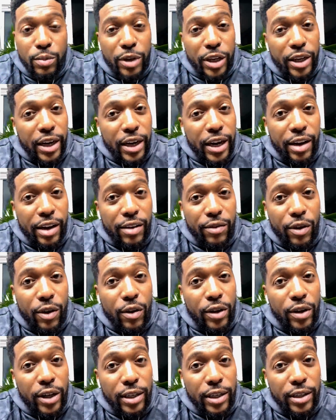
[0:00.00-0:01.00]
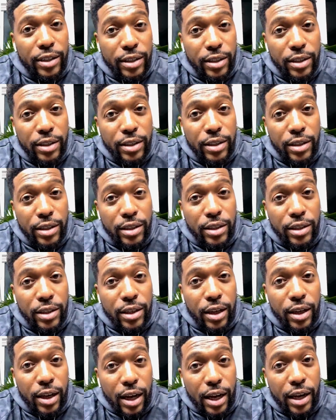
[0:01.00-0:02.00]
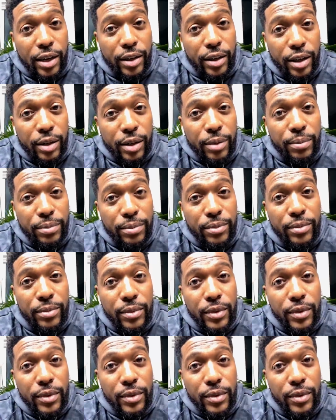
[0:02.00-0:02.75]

you better have all that lined up.